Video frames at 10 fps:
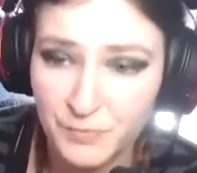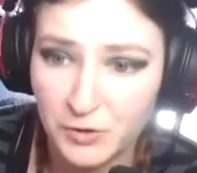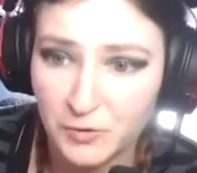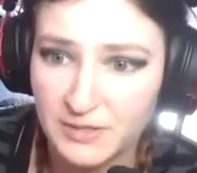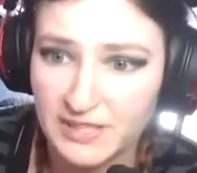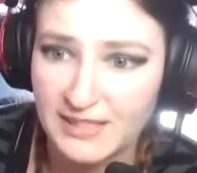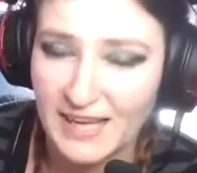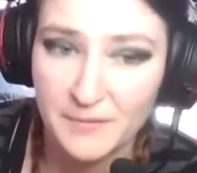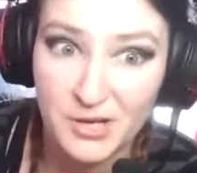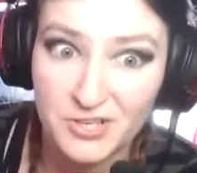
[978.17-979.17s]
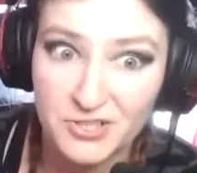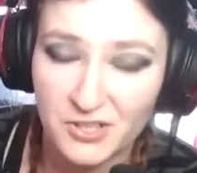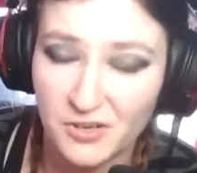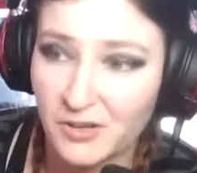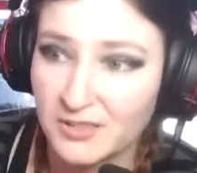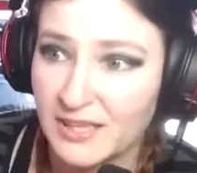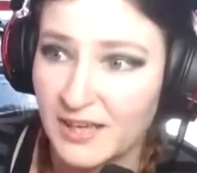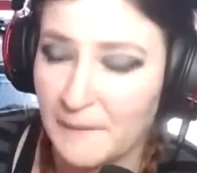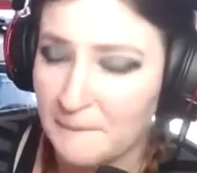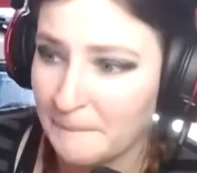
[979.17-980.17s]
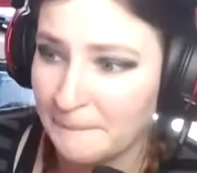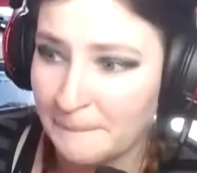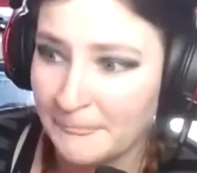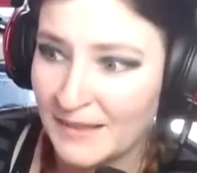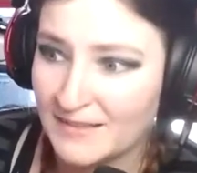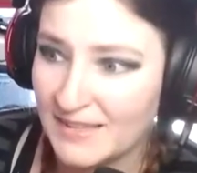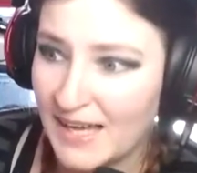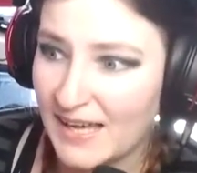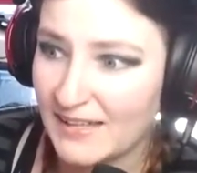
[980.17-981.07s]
who did the animation course. Yeah,